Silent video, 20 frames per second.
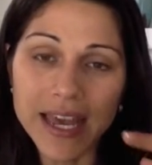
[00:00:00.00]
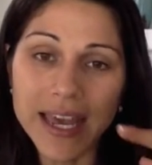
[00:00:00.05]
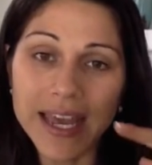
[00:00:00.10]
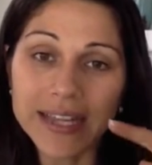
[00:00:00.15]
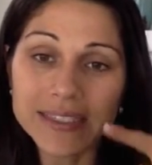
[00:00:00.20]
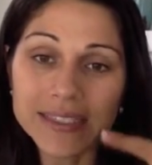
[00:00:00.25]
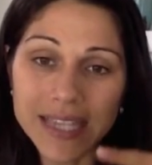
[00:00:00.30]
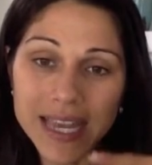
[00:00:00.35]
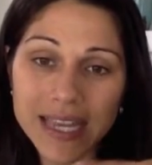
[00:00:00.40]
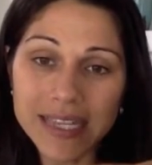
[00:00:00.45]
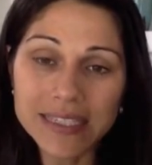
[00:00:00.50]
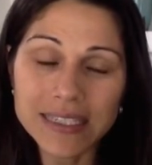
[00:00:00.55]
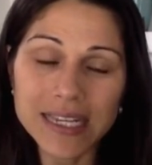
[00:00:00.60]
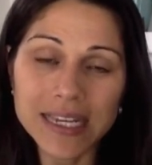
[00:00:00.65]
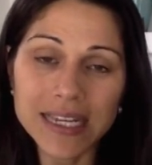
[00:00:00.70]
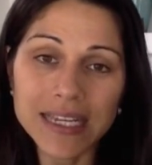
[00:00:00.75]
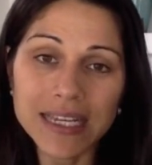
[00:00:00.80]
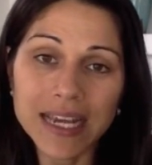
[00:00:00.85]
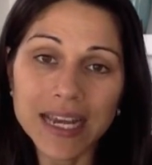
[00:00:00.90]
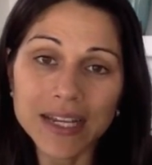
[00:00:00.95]
It takes
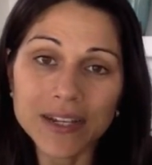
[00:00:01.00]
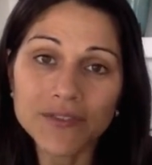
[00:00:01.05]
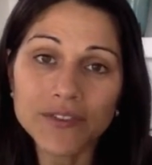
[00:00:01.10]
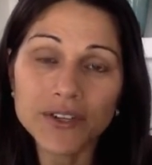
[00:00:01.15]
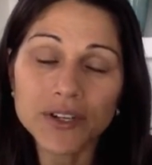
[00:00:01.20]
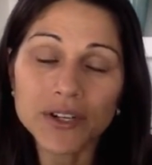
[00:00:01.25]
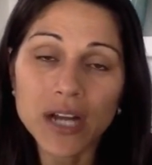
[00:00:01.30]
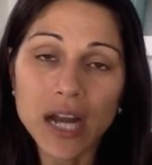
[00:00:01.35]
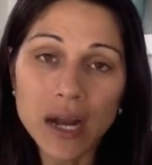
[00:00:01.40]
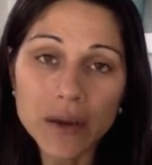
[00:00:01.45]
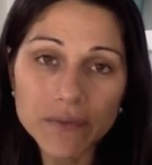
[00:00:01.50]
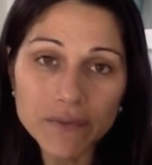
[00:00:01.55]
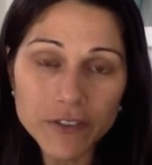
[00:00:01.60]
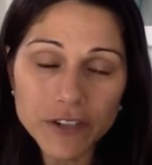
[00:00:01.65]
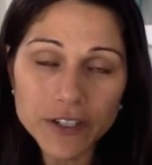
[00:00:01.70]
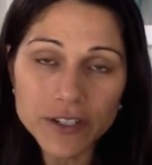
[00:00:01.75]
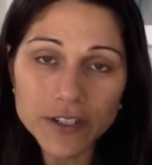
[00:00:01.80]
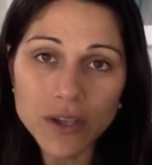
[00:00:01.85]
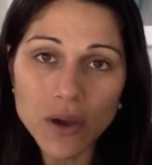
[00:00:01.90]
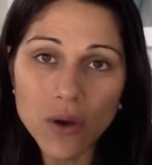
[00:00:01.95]
getting out of your
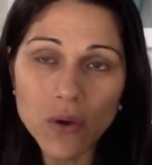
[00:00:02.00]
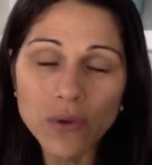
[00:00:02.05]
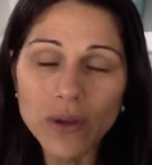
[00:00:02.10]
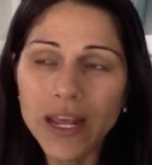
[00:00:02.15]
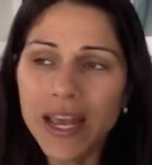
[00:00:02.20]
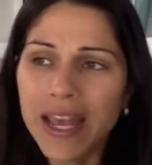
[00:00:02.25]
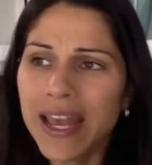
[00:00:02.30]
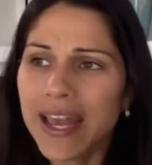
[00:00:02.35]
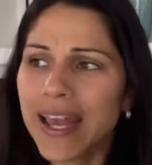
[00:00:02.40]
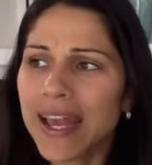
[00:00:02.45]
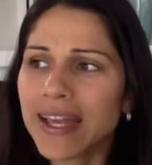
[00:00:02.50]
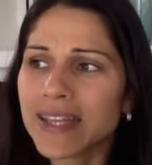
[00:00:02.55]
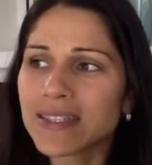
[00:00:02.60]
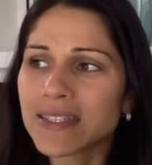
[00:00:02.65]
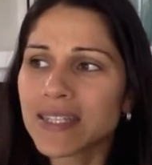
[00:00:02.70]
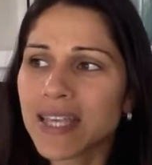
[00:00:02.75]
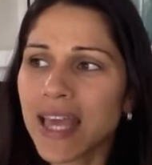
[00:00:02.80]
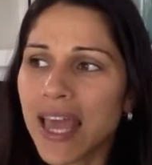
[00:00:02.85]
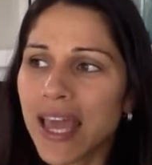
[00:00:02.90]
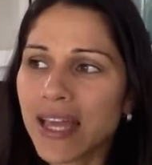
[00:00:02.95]
comfort zone. It
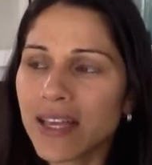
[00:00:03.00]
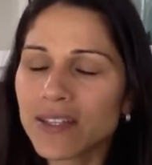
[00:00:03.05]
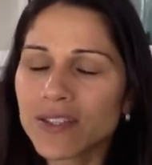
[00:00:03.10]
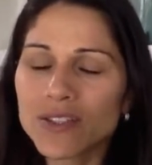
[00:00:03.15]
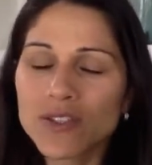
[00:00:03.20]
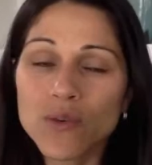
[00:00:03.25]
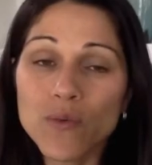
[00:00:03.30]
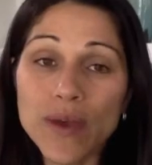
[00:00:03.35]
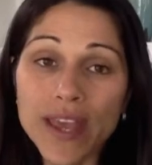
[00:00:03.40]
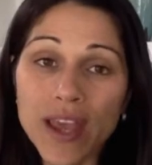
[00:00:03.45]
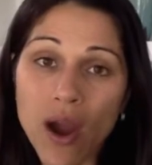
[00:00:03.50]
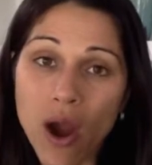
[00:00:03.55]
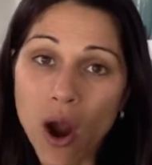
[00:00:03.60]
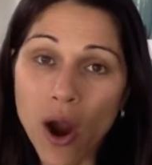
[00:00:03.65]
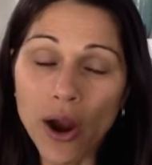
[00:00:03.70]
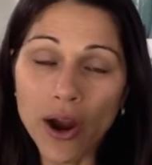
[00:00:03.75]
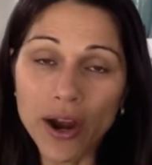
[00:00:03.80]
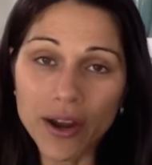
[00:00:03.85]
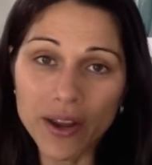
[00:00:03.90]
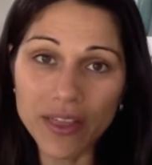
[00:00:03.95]
takes doing
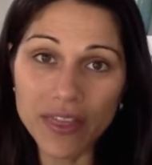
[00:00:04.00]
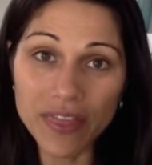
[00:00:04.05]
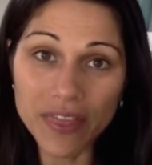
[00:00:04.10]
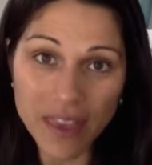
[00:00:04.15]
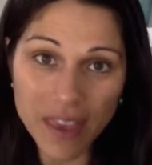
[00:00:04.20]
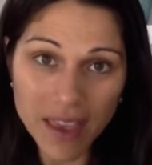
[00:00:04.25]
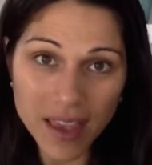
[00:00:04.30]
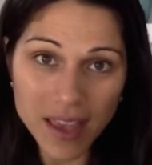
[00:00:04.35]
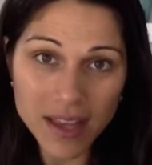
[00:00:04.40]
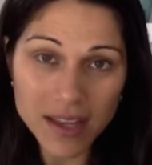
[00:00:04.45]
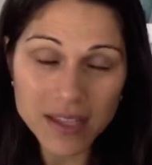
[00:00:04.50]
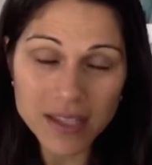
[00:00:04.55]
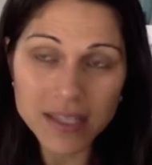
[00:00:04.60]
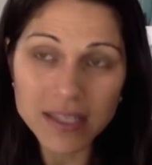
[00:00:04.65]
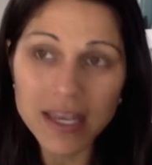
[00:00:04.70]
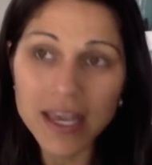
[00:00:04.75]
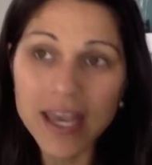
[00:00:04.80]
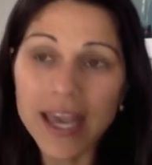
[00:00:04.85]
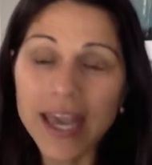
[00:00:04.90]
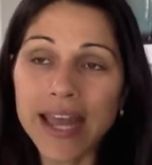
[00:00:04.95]
hard things.
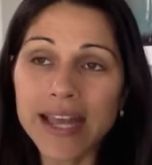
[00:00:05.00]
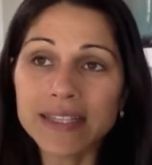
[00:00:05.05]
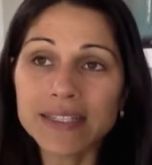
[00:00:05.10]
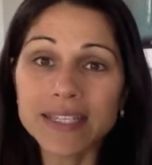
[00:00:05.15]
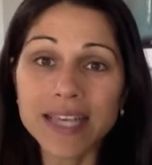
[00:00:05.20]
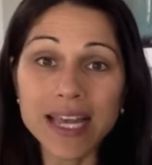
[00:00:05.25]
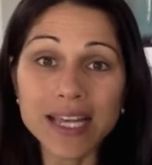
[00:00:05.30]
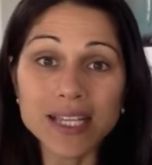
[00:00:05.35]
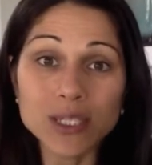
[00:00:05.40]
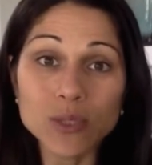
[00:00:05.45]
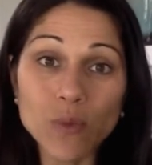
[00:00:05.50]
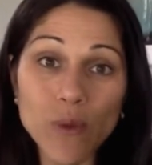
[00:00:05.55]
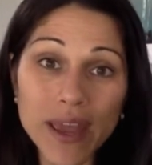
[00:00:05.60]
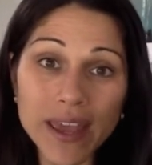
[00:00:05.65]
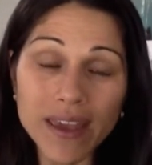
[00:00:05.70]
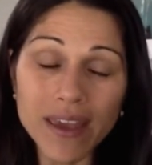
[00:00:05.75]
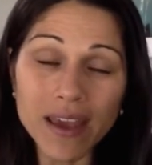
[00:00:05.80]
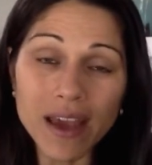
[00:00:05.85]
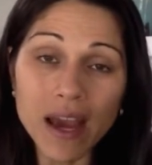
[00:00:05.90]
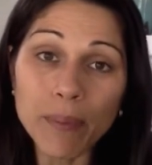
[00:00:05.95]
It takes
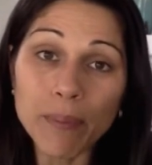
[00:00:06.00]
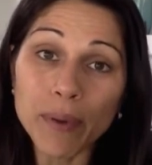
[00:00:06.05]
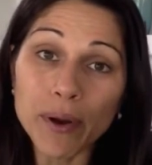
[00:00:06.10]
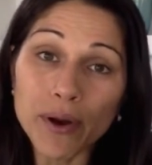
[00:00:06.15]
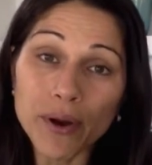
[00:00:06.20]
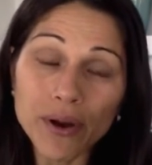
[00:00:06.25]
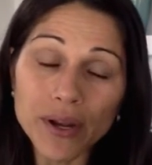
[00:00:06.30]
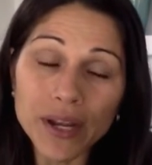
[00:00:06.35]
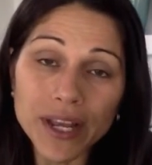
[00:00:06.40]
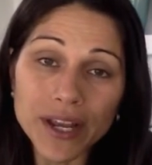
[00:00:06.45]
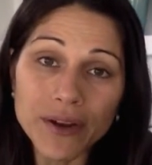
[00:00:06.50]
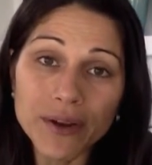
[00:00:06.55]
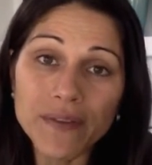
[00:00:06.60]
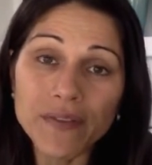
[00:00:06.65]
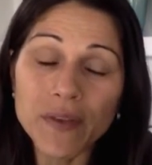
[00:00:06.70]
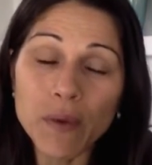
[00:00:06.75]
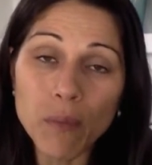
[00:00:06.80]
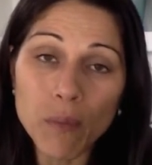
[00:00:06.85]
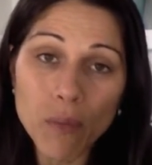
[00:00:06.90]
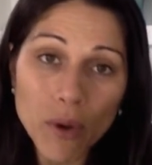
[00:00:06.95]
waking up earlier in
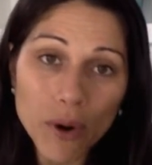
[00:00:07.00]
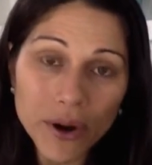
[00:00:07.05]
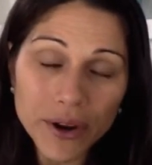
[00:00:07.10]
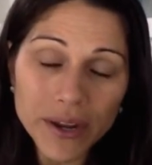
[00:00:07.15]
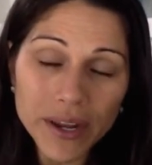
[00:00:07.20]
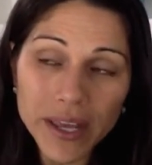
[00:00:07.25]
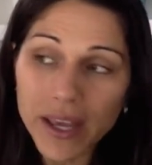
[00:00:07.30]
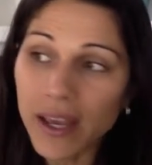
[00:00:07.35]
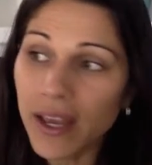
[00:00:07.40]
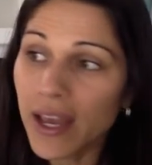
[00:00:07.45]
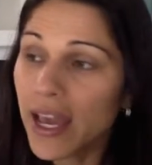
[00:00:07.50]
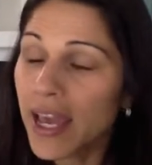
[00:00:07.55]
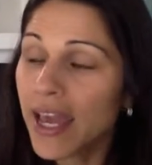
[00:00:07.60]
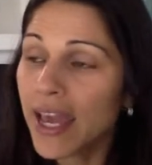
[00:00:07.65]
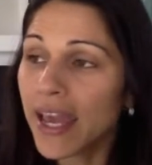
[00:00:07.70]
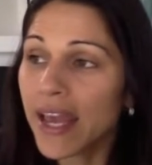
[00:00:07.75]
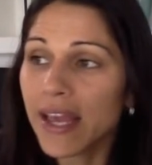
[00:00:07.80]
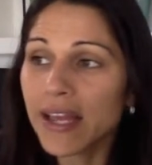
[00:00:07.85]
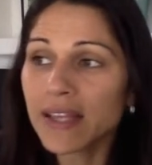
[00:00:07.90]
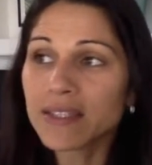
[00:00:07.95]
the morning.
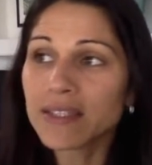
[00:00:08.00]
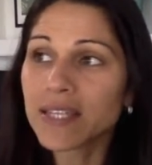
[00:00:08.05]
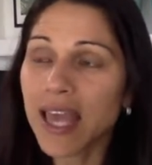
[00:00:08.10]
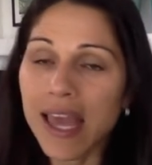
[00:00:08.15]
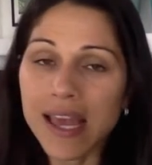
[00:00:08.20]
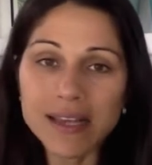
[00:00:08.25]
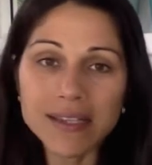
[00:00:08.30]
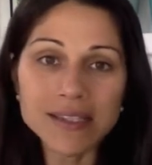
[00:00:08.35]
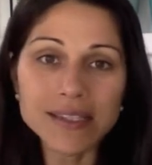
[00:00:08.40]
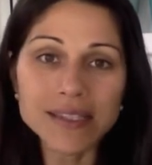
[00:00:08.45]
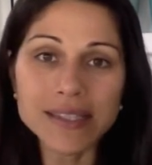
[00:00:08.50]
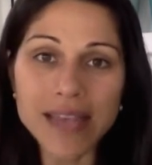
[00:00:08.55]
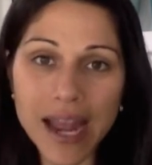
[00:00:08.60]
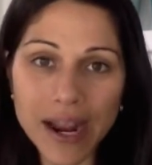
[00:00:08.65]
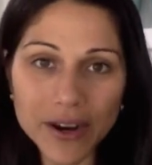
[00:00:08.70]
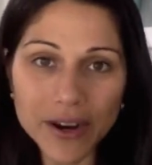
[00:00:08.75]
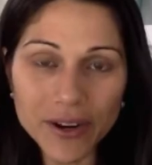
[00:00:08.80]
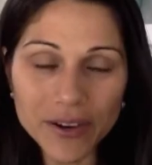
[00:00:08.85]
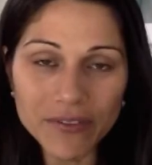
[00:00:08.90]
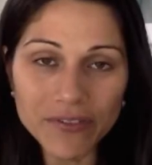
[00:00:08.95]
It takes
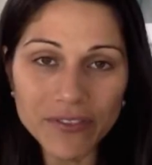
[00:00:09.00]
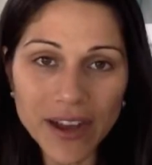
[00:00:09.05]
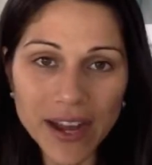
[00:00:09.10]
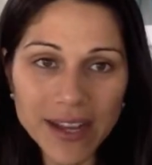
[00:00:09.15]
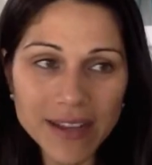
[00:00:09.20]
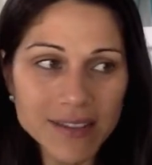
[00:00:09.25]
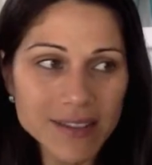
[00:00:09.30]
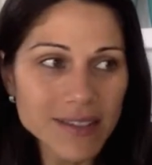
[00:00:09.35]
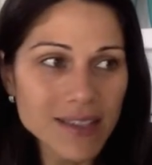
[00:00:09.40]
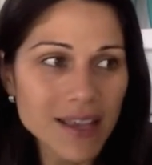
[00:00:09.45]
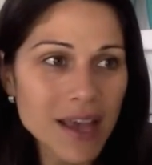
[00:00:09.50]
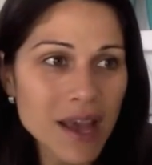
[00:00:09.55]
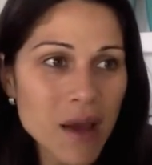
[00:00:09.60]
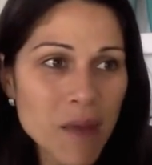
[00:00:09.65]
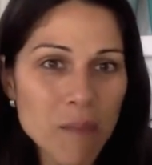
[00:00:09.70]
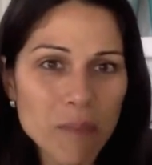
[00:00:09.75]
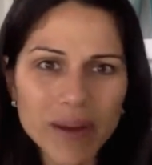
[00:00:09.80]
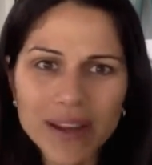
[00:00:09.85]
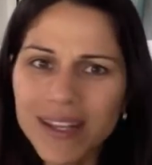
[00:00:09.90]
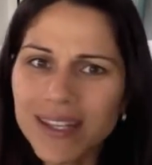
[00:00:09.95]
sacrifice,
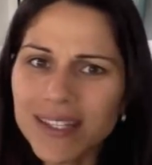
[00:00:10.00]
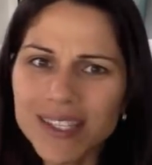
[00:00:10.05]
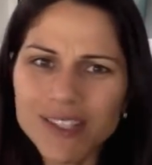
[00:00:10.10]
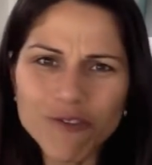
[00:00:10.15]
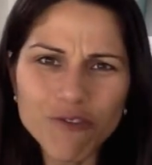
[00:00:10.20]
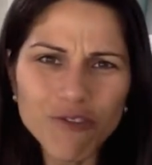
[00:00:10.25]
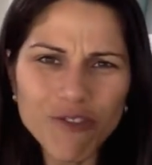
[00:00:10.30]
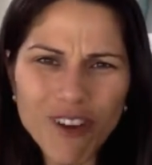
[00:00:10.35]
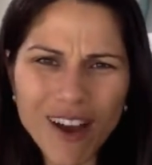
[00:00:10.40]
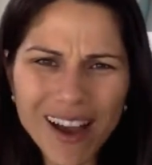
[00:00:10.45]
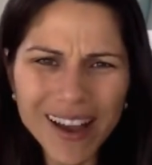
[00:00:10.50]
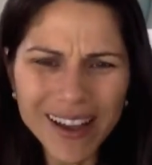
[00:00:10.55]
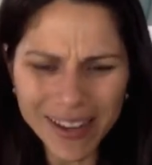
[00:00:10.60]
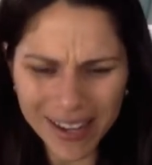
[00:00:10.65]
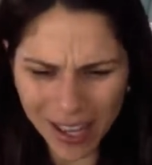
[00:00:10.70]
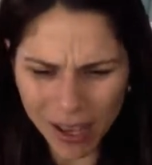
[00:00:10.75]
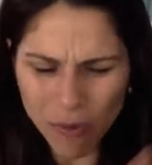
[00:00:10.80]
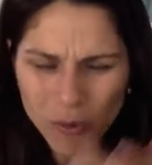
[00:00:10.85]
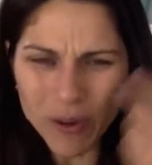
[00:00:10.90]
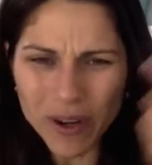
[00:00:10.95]
but it's fun.
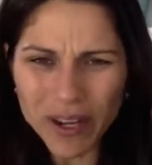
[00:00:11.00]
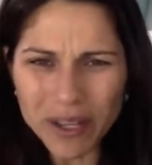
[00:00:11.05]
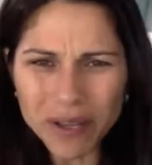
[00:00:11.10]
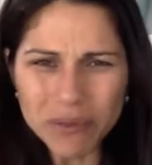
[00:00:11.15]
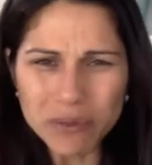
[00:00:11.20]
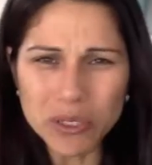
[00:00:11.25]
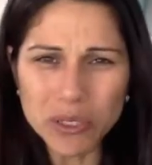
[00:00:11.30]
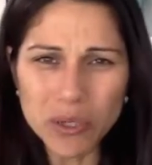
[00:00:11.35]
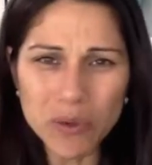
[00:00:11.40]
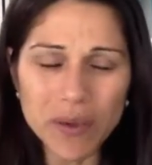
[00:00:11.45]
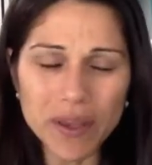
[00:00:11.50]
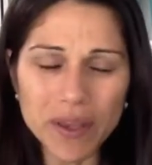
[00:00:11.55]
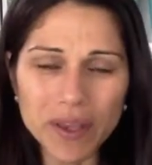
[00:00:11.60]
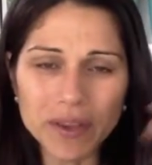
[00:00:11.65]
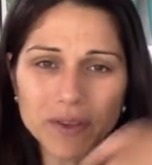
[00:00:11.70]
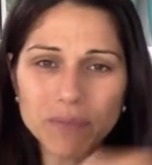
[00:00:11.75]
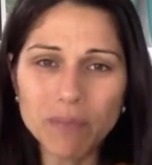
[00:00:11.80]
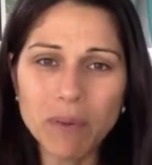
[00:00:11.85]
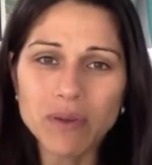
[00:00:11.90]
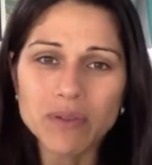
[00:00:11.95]
Like, what are you doing?
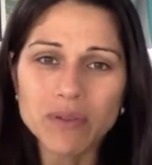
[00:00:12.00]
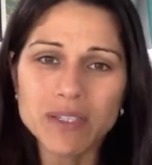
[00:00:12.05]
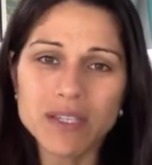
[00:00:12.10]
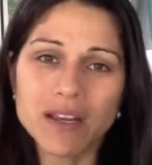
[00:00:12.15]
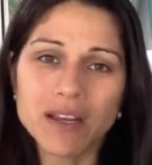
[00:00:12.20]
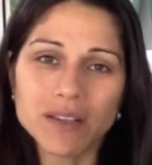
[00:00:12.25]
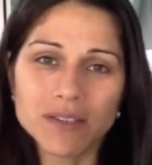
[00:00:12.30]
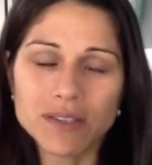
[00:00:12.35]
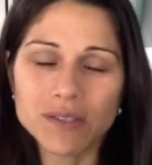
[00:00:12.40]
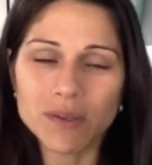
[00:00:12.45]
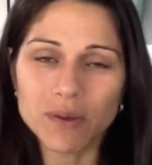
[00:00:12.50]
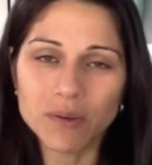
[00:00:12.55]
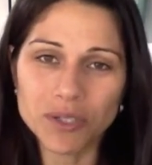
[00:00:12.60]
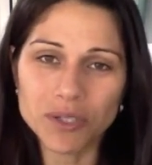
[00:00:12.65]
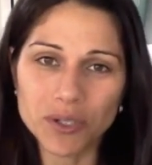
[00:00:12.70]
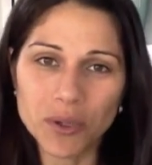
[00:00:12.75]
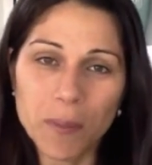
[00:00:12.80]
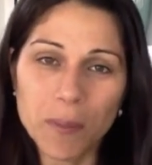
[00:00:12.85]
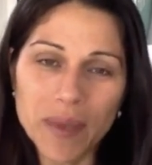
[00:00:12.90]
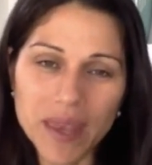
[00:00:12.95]
You're posting on
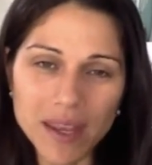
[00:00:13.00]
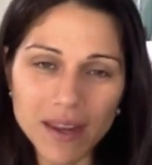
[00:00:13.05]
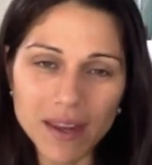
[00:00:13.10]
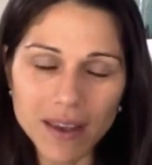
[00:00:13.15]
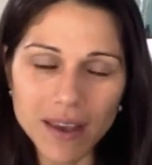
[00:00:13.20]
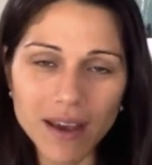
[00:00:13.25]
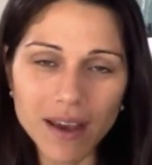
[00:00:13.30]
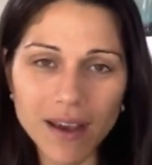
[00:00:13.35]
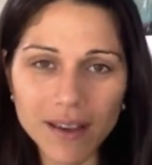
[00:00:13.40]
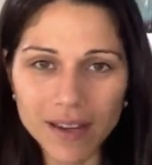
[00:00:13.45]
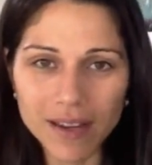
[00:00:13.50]
social media.